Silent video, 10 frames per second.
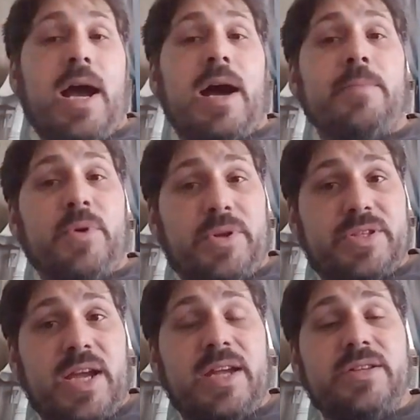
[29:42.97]
I'm going to
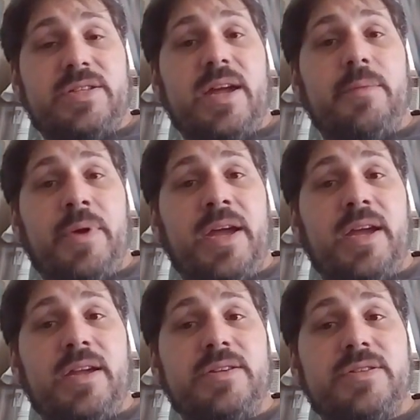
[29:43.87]
change that
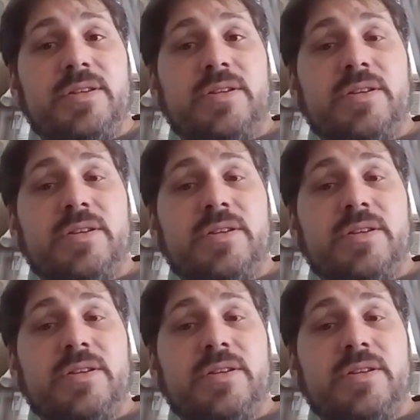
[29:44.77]
page.